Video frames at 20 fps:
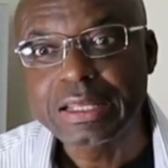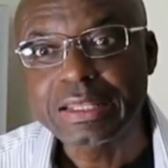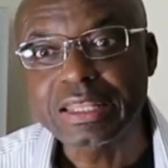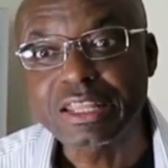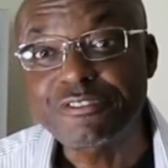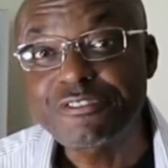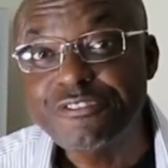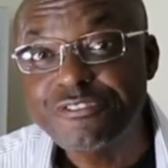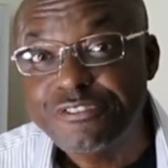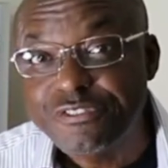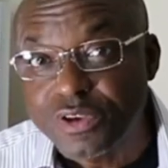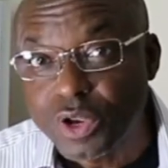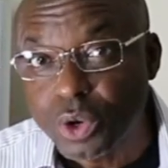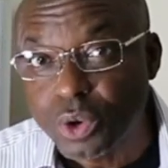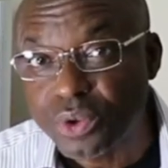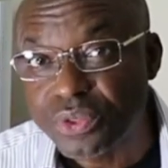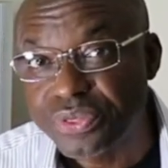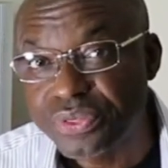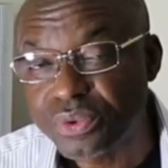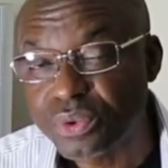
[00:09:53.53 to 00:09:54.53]
the
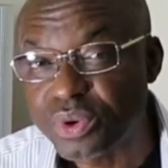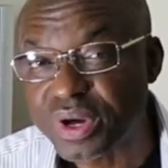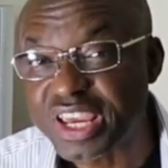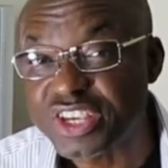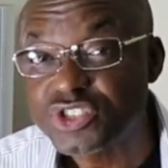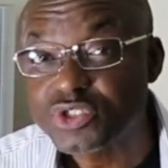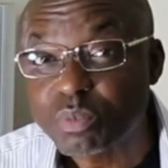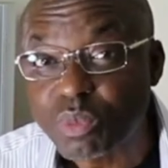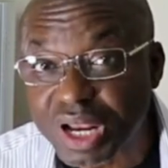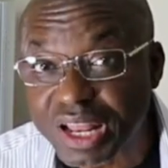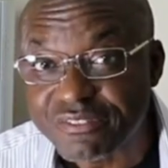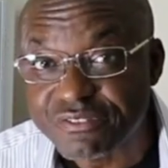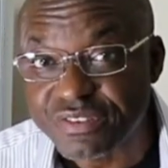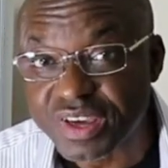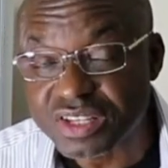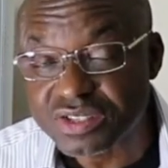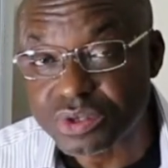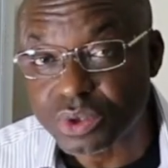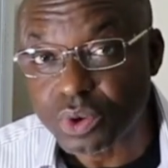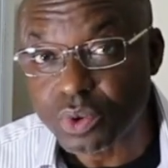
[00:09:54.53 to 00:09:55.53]
flow through a smaller
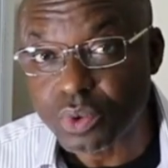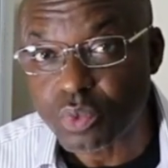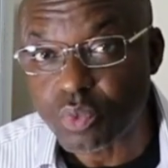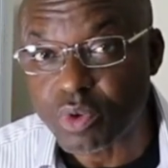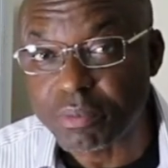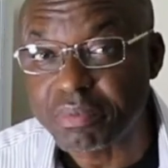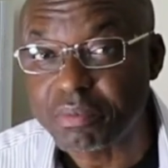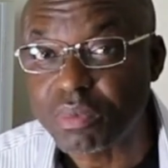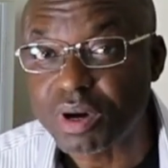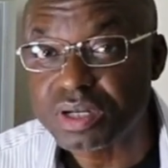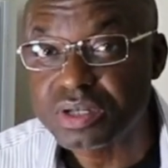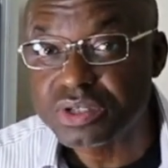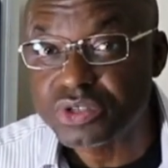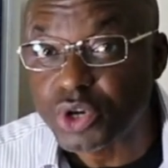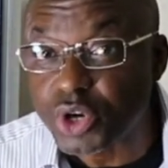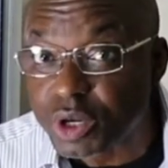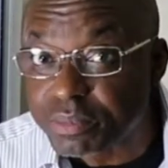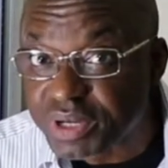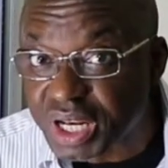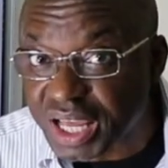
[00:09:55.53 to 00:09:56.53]
vessel would be more
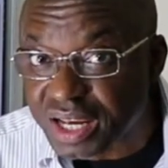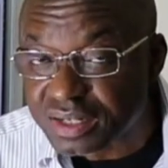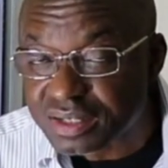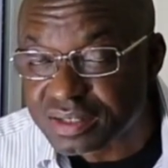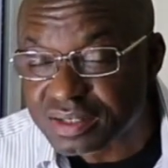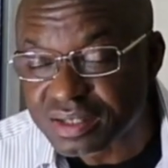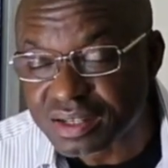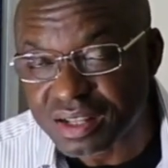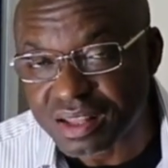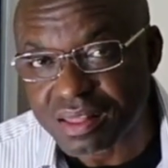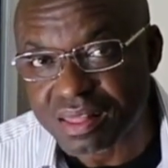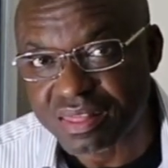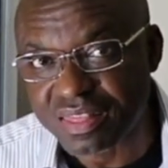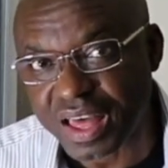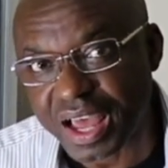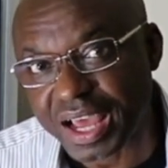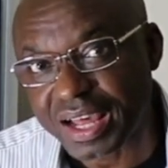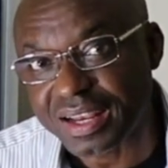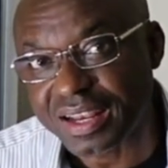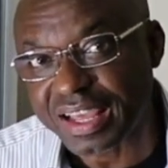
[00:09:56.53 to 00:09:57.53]
turbulent
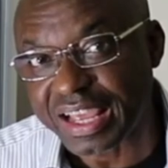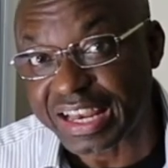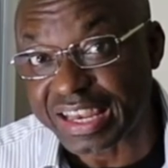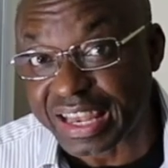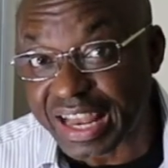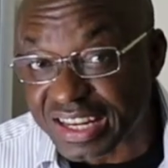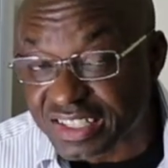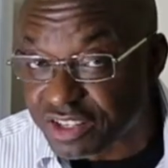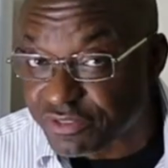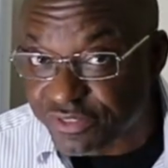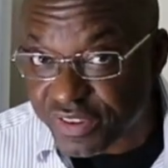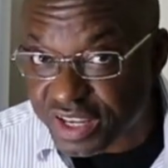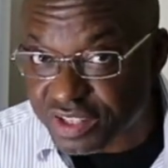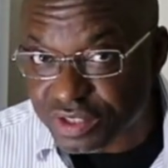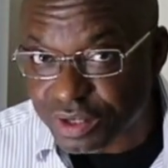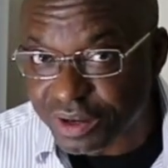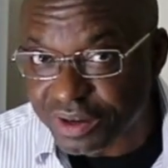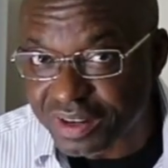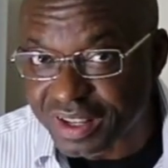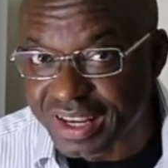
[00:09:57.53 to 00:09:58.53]
than a larger
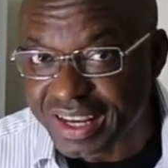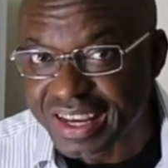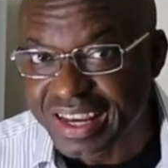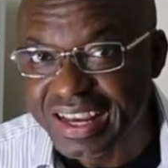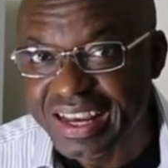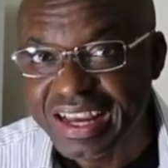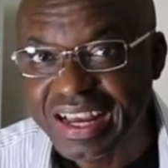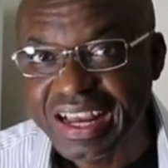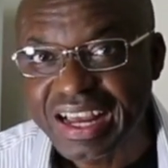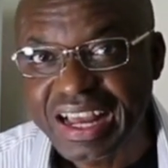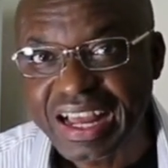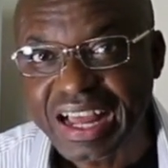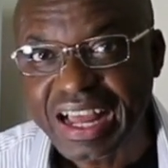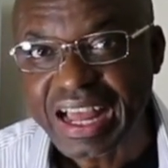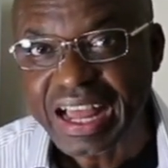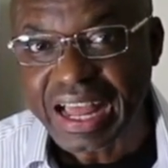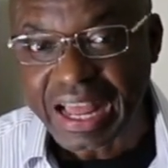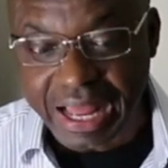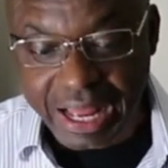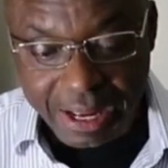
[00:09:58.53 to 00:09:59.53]
vessel.
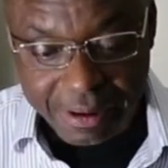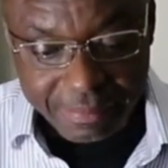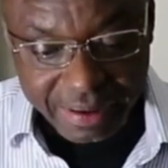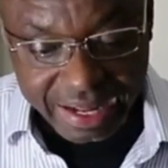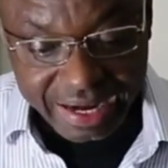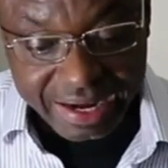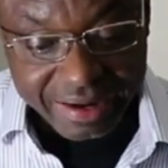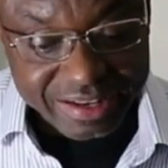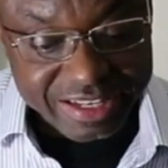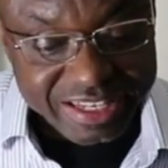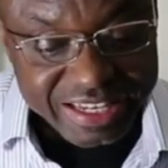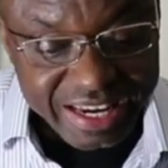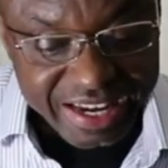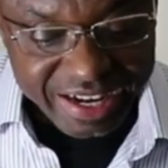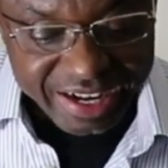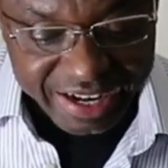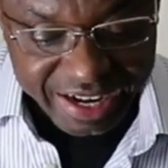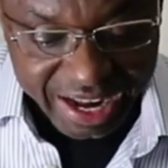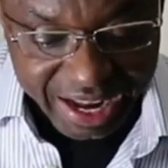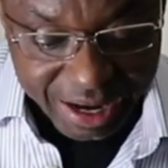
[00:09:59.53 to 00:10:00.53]
Uh, and
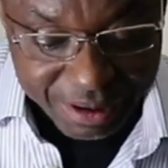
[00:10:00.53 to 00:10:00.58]
here